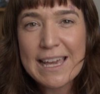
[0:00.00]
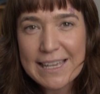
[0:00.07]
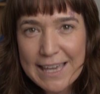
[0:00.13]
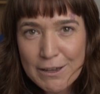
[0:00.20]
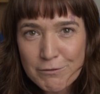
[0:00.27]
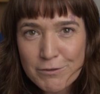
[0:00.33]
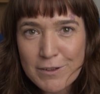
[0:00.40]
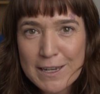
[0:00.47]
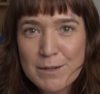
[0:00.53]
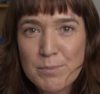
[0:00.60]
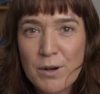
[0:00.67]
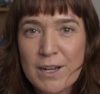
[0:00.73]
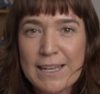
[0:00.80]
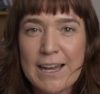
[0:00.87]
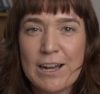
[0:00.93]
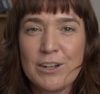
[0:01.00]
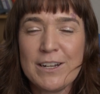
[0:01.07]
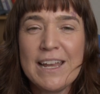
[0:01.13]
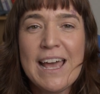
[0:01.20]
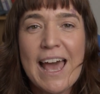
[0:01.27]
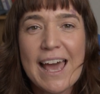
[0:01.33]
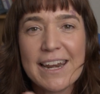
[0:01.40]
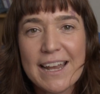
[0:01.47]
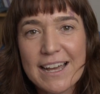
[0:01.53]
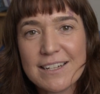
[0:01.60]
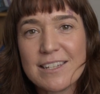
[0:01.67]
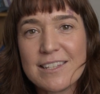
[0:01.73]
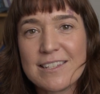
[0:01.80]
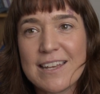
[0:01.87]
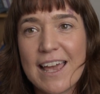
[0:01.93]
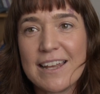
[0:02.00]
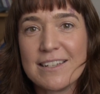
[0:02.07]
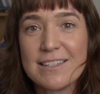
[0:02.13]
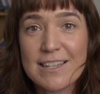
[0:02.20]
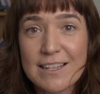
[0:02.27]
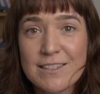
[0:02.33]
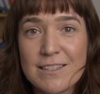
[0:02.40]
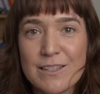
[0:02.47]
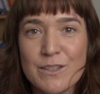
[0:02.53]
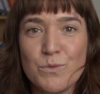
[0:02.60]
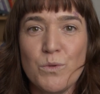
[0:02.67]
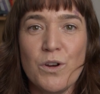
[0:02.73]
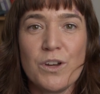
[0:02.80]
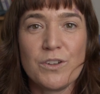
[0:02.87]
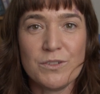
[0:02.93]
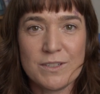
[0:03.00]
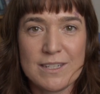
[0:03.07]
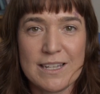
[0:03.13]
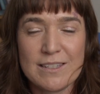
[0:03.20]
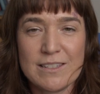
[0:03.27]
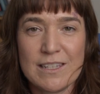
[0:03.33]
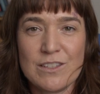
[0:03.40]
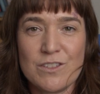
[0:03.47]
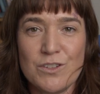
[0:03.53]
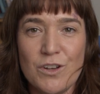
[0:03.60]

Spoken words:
get feedback on, and understand does this work or does this